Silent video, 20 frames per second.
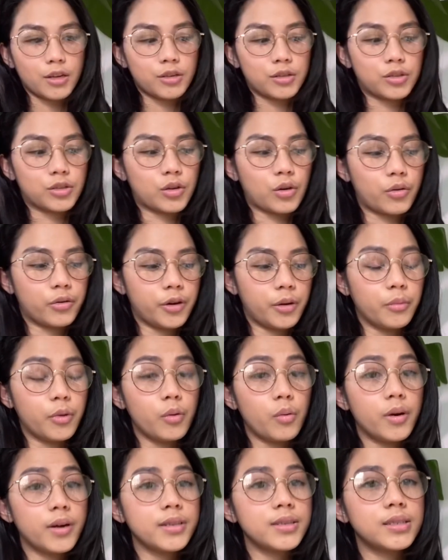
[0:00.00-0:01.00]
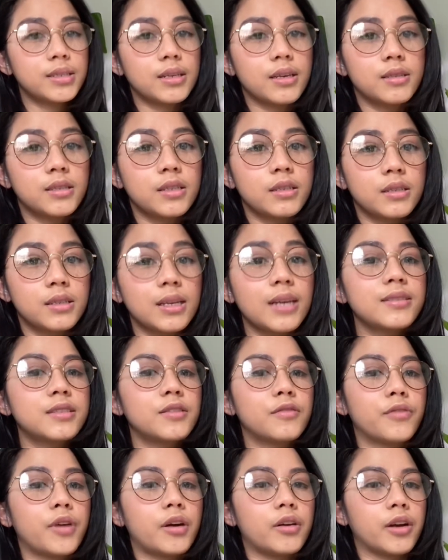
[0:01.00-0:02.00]
So number one is
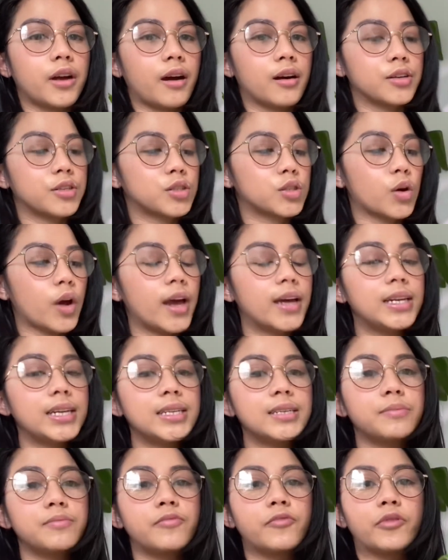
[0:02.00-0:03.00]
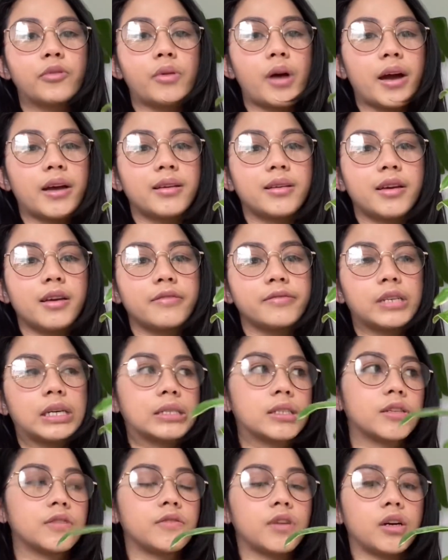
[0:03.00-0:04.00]
Sanseveria. So any variety of
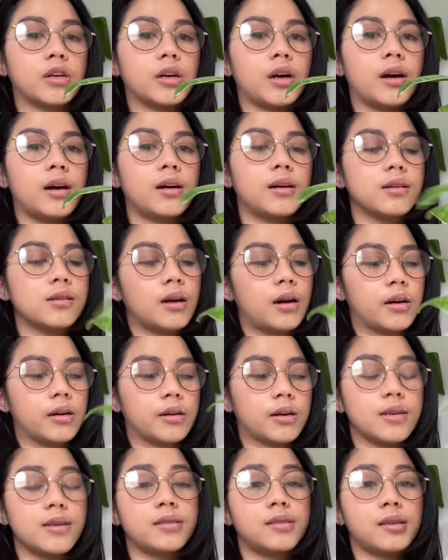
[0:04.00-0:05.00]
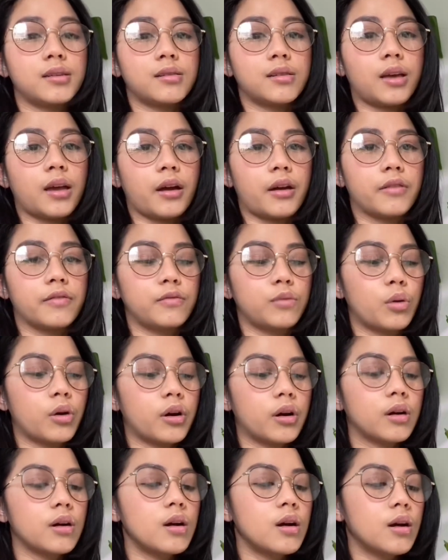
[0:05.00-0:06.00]
Sanseveria are easy to care
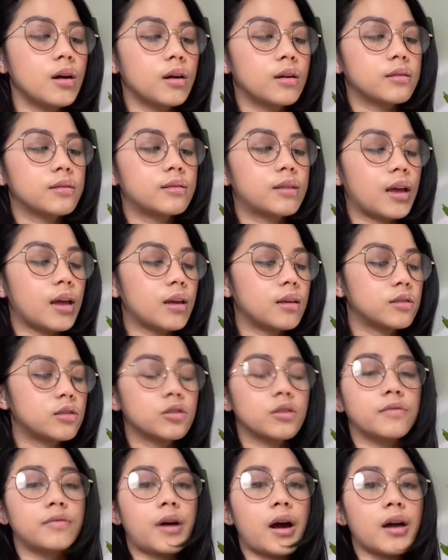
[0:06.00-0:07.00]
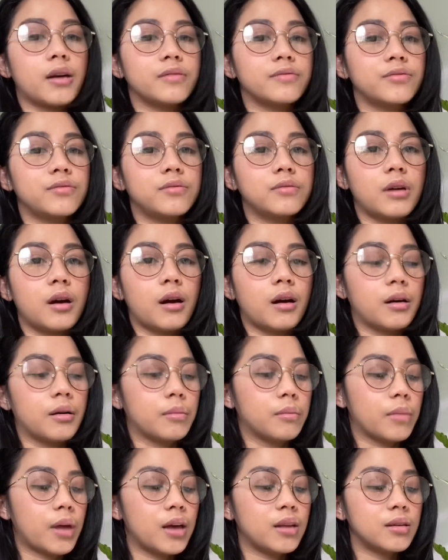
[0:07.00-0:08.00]
for. They survive
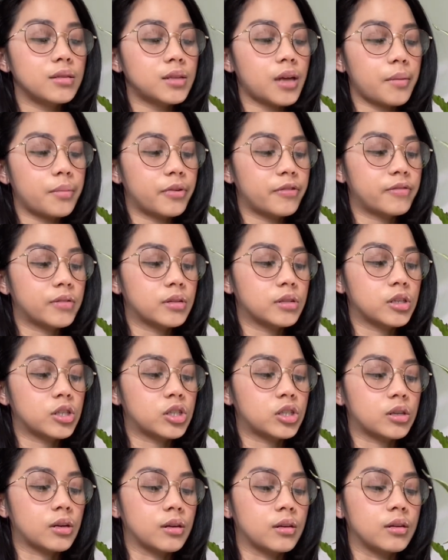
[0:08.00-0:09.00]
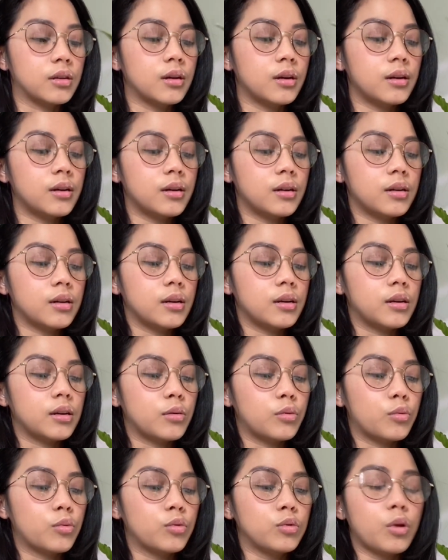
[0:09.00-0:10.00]
any type of condition,
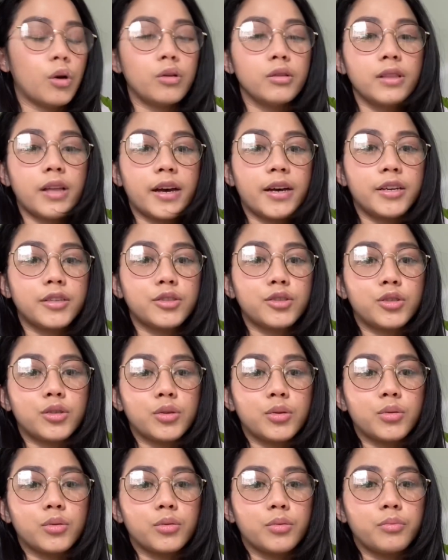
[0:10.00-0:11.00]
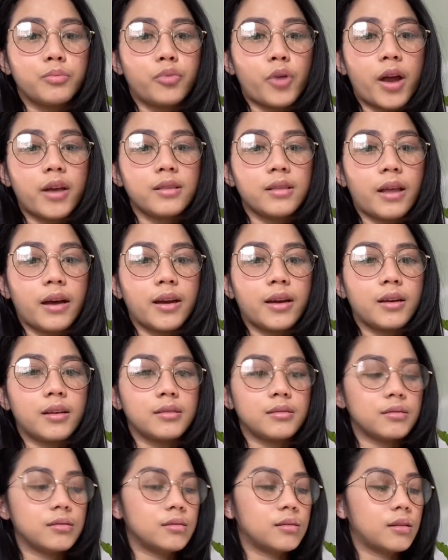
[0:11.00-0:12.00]
low light to bright
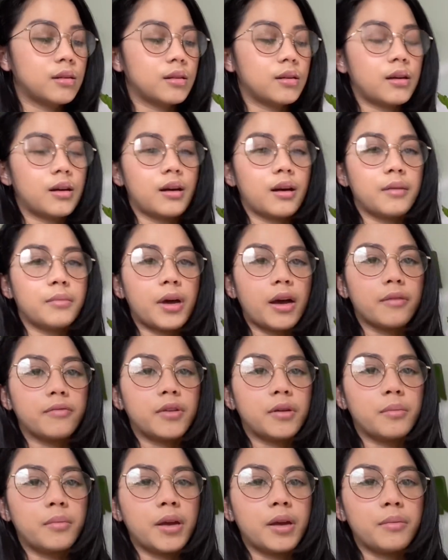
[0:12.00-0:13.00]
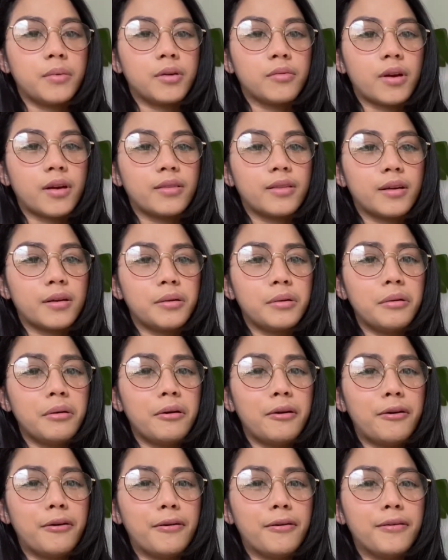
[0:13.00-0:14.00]
light. I'm having a baby right there.
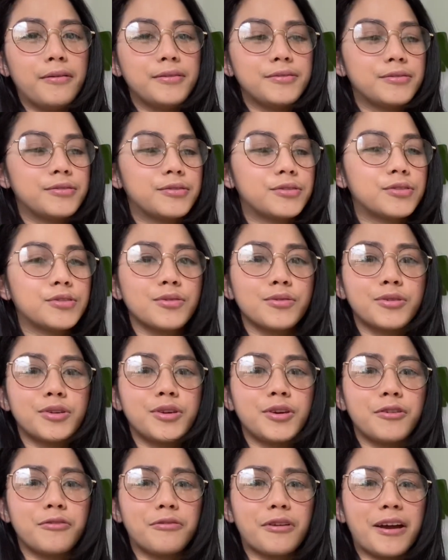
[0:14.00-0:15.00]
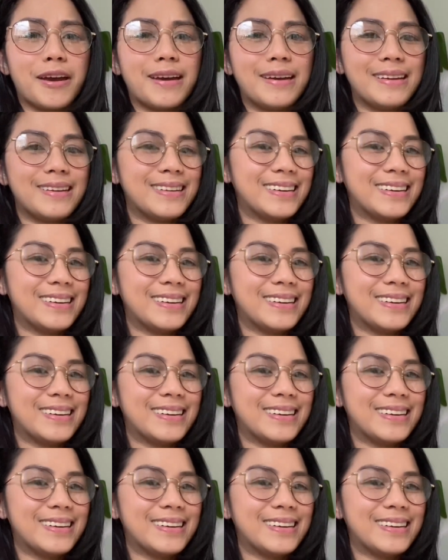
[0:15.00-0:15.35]
Aw, so cute, right?